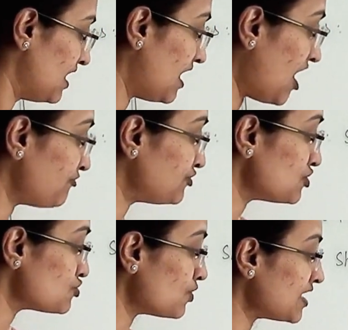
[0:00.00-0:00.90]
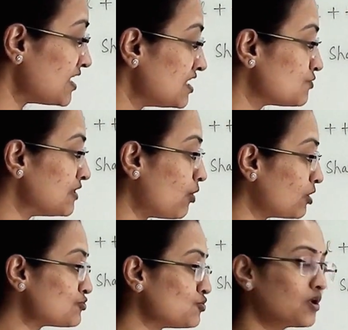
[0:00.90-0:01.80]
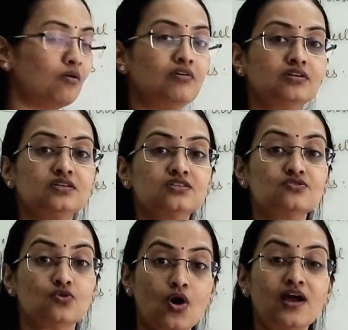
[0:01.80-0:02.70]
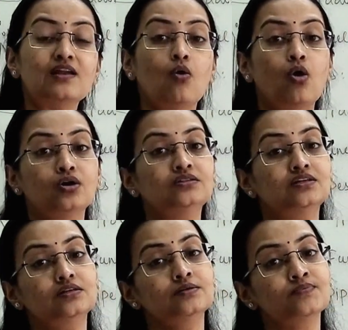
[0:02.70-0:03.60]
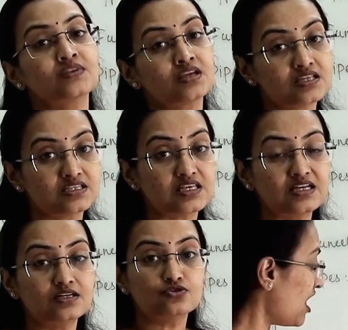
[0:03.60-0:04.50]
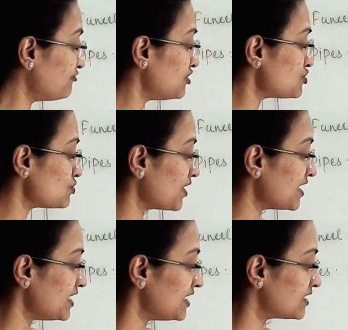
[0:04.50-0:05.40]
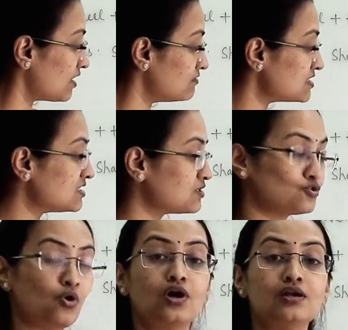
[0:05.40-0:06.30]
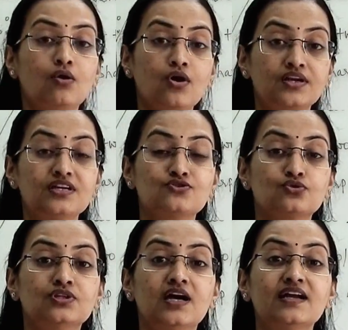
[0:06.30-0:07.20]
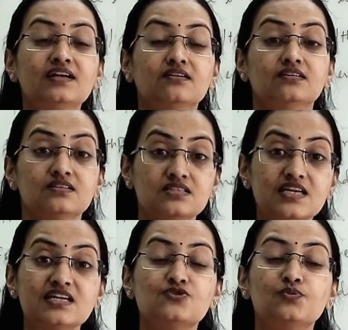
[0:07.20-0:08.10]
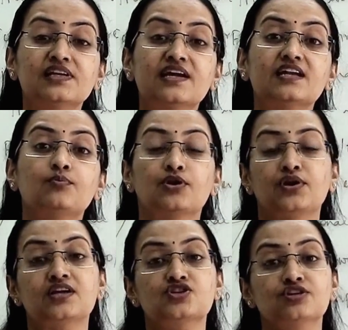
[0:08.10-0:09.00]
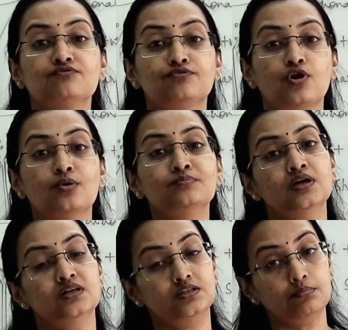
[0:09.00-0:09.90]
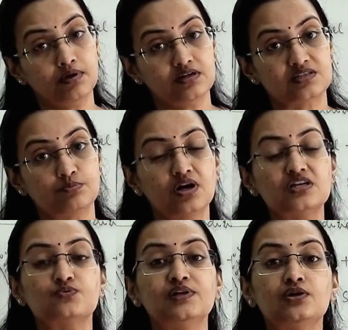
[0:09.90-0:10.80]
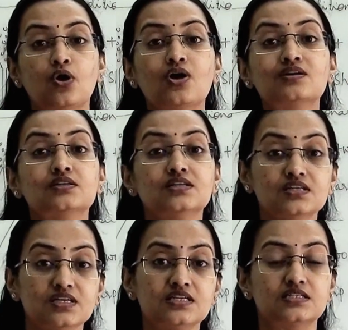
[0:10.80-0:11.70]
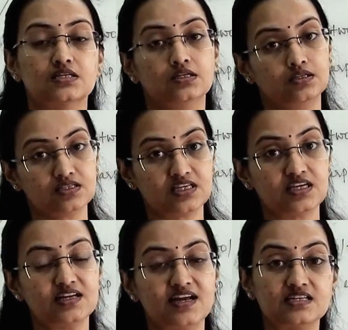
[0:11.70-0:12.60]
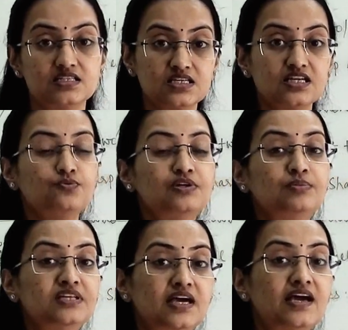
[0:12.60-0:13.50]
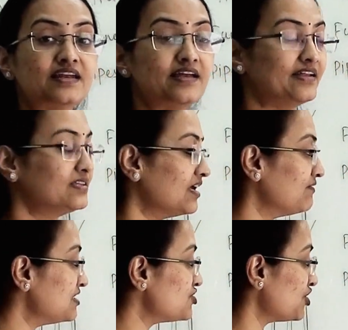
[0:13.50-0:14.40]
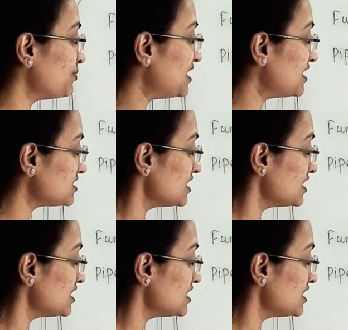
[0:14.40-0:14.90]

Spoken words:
After sowing, it will also cover the soil on the seed. After sowing, it covers the soil on it so that seeds will get protection from the birds. Birds will not eat the seed and seed will be there and they will germinate,